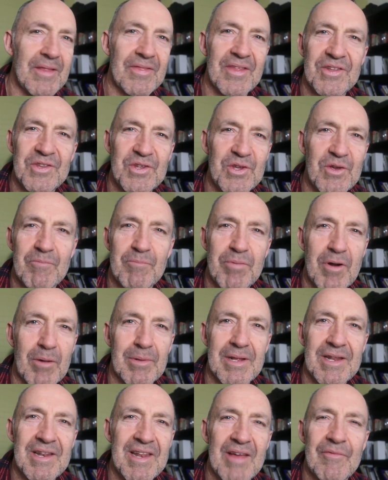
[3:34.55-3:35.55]
that you've
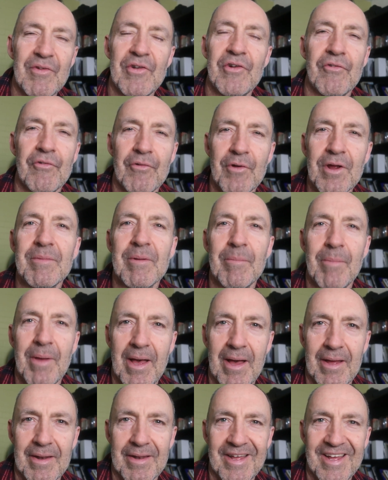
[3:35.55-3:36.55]
probably never dreamed
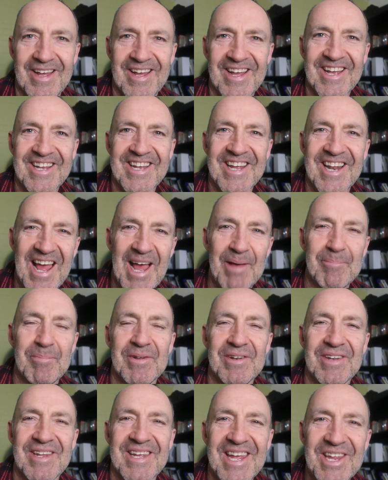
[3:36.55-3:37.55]
about can
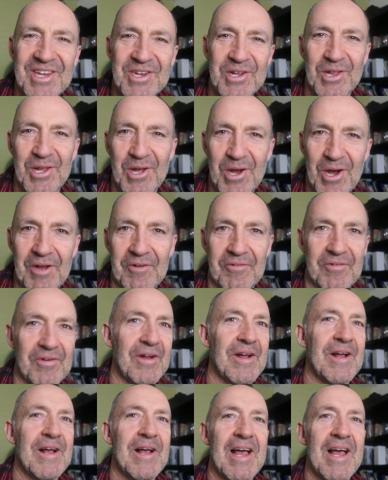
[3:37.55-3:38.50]
happen in your life.